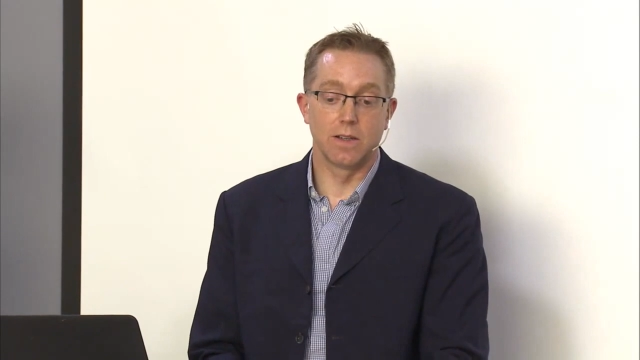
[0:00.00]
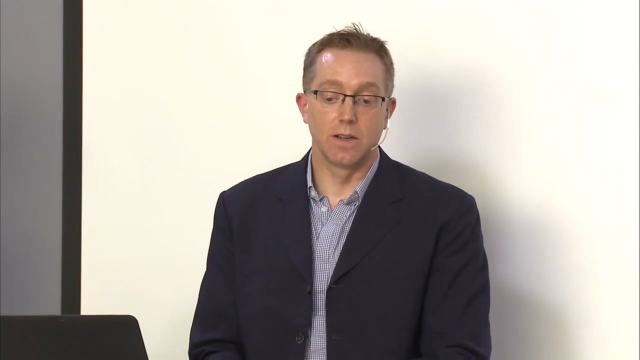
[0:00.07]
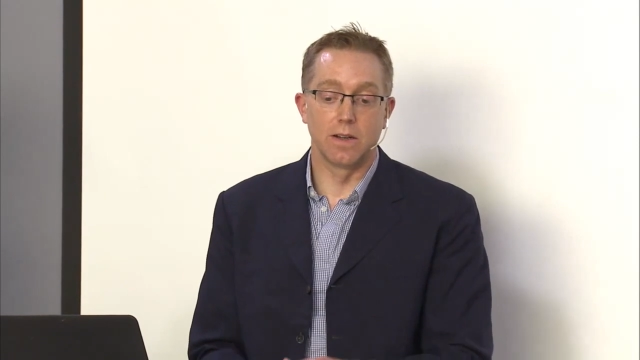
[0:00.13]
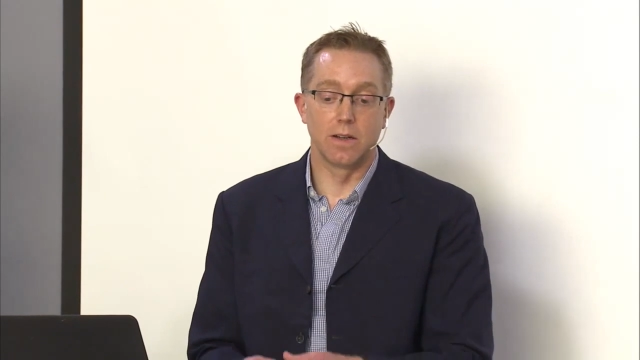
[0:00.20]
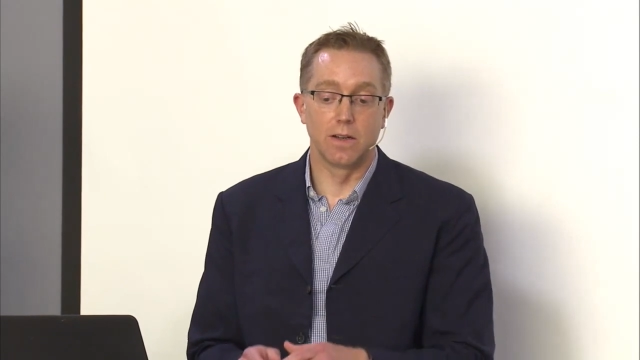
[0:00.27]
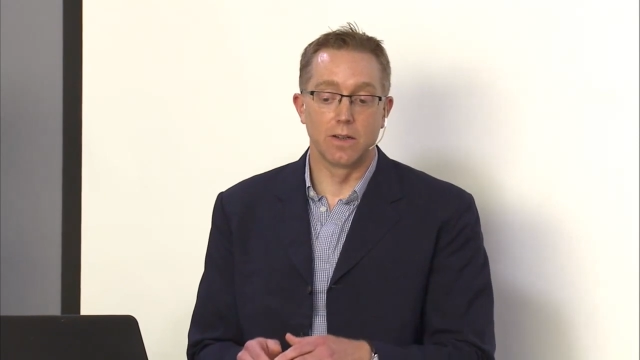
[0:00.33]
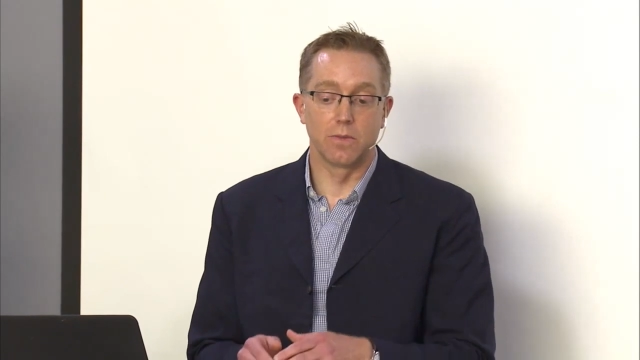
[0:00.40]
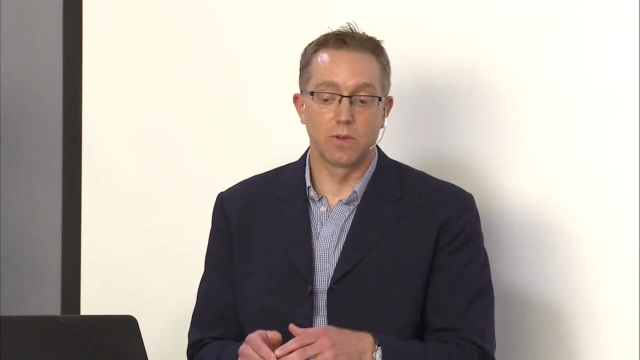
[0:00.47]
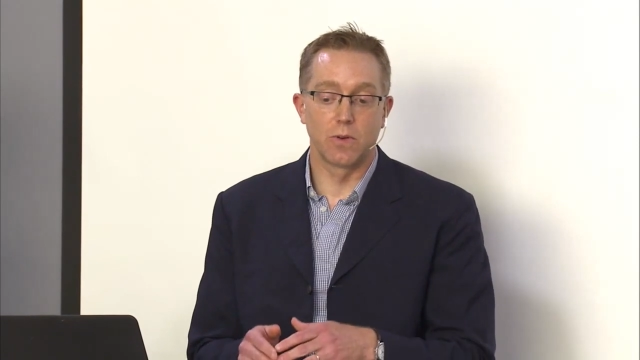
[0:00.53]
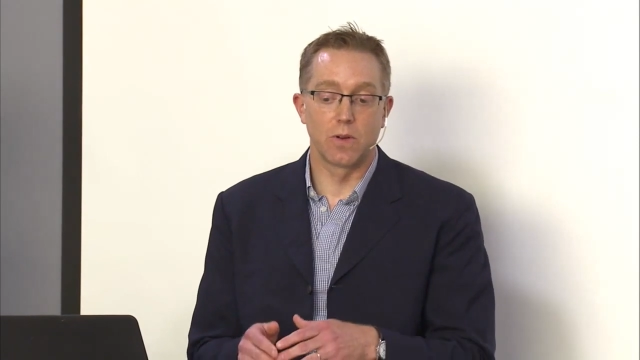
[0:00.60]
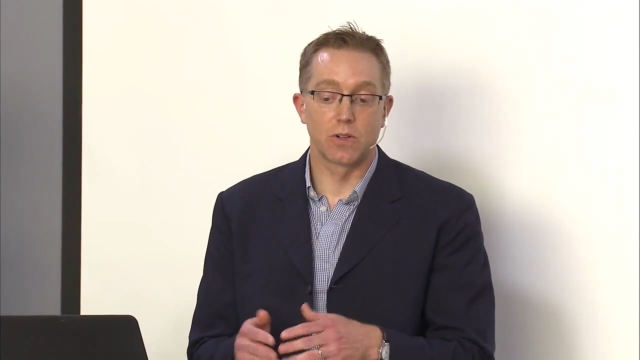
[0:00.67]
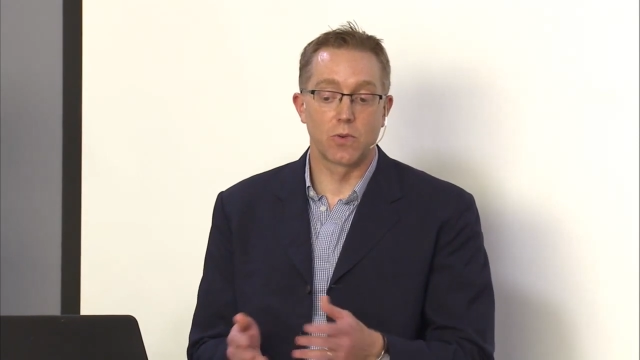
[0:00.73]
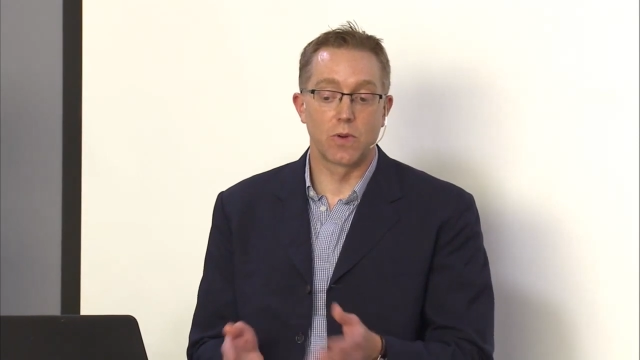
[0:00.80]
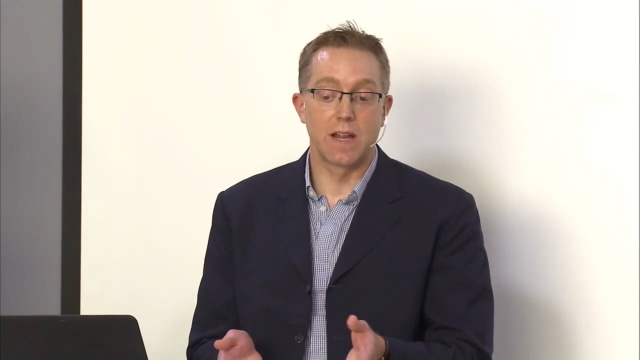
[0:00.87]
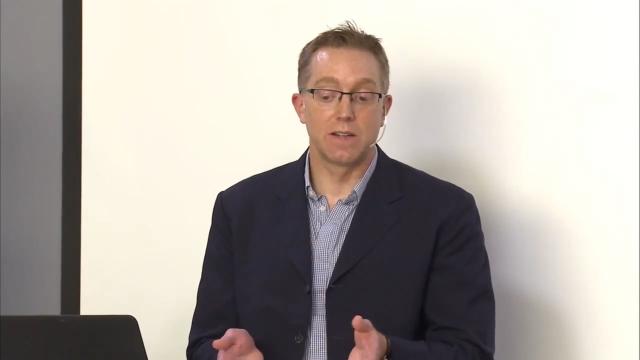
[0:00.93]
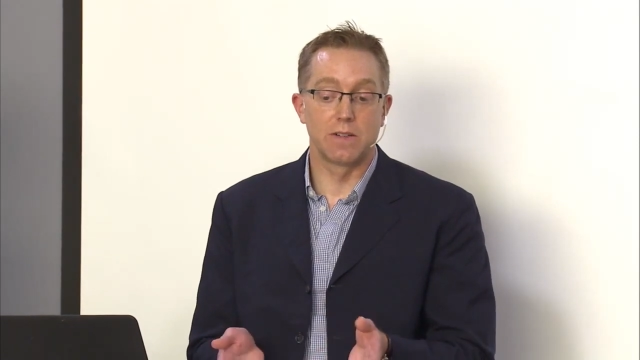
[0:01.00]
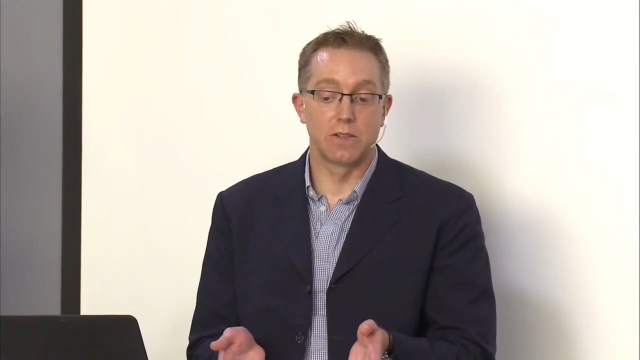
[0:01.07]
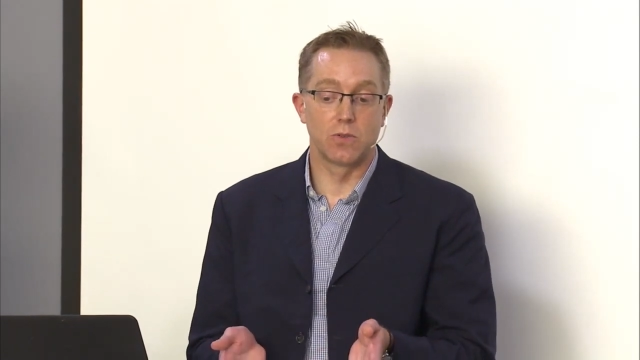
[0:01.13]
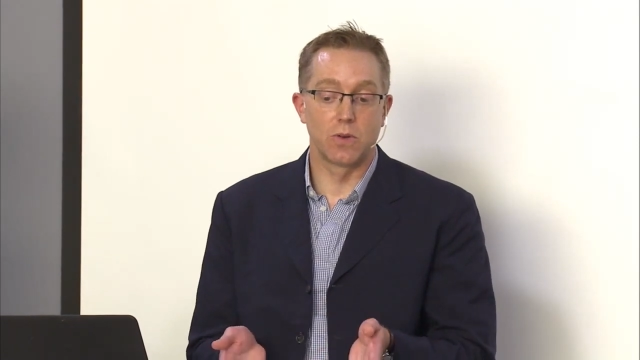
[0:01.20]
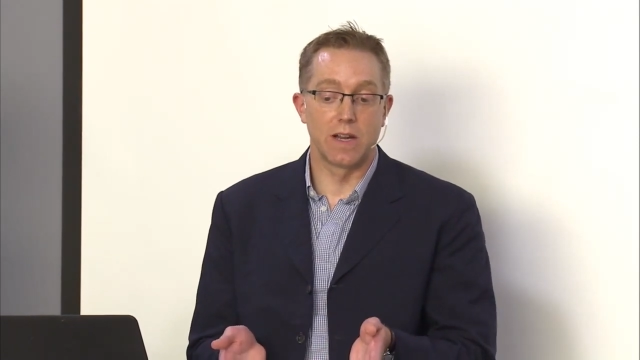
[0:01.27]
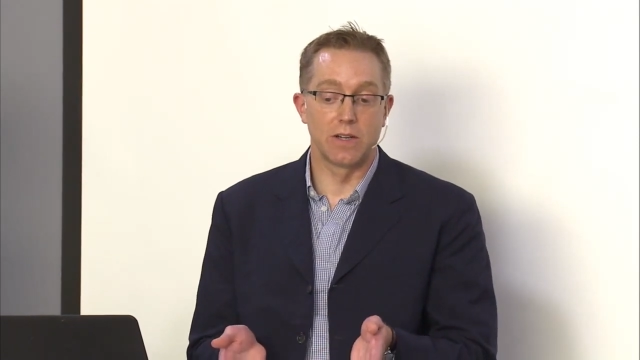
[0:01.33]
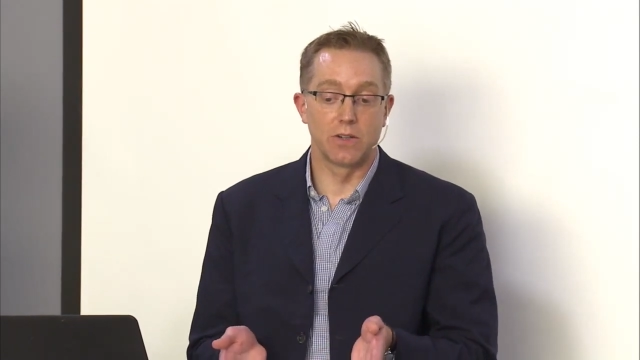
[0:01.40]
uh, we don't
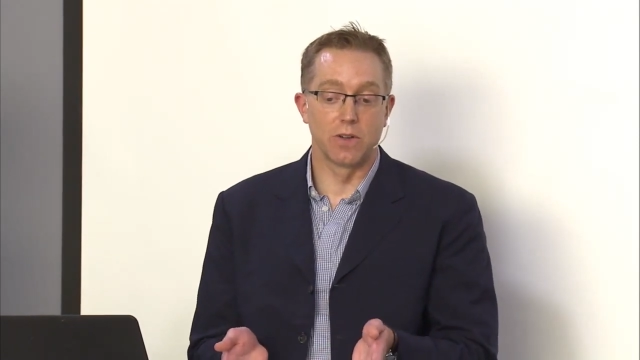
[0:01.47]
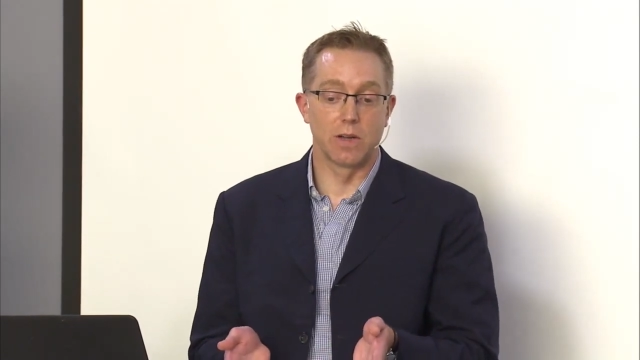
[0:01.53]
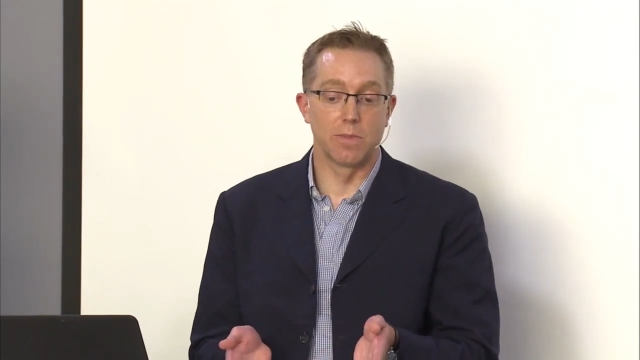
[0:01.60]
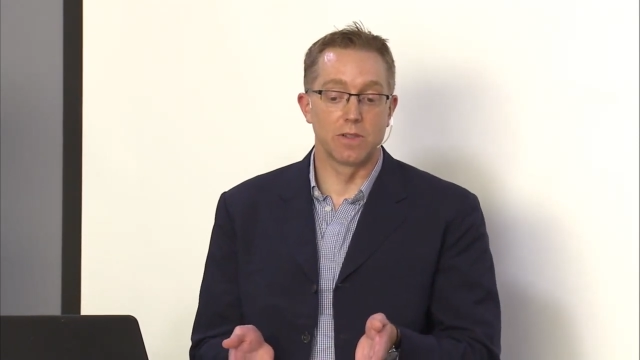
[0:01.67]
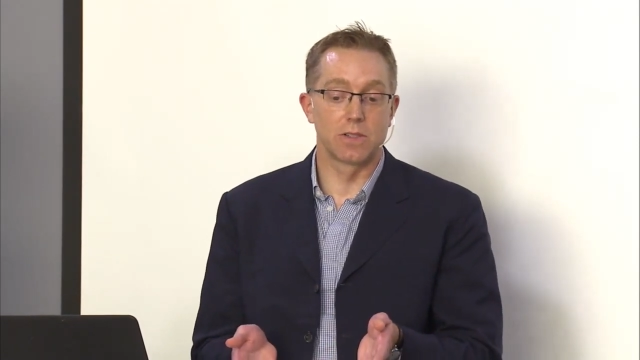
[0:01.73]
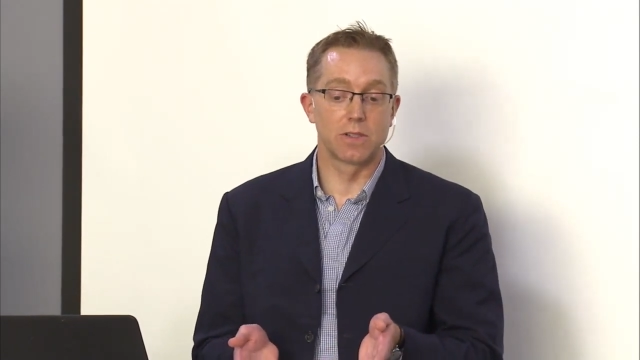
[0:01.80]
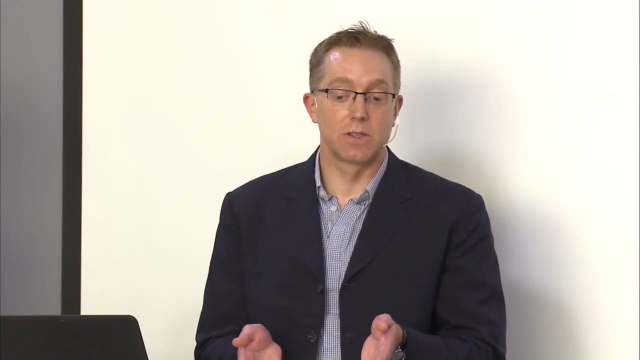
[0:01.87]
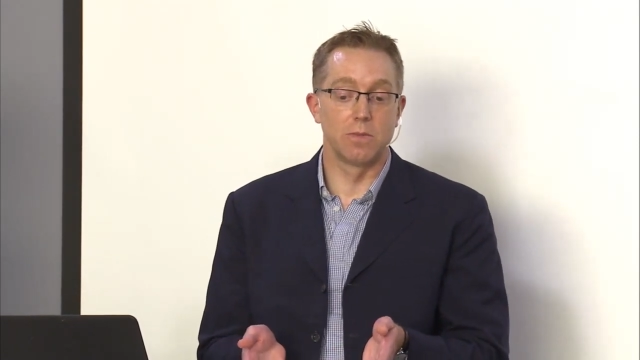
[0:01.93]
create trade agreements